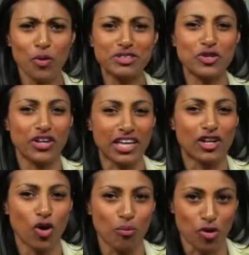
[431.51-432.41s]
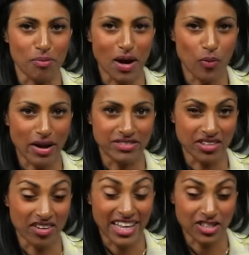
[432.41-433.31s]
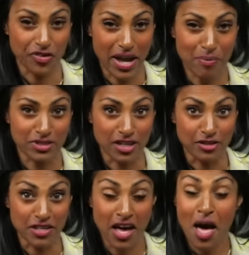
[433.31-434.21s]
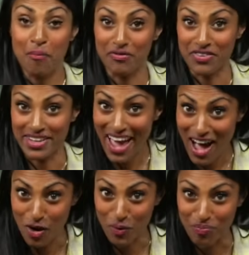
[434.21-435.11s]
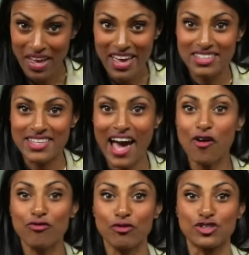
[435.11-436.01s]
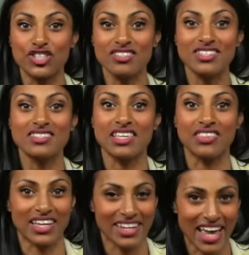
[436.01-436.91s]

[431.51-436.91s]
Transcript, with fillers: We'll be talking a lot more about waves in our next three episodes, but for now, it's helpful just to see the connection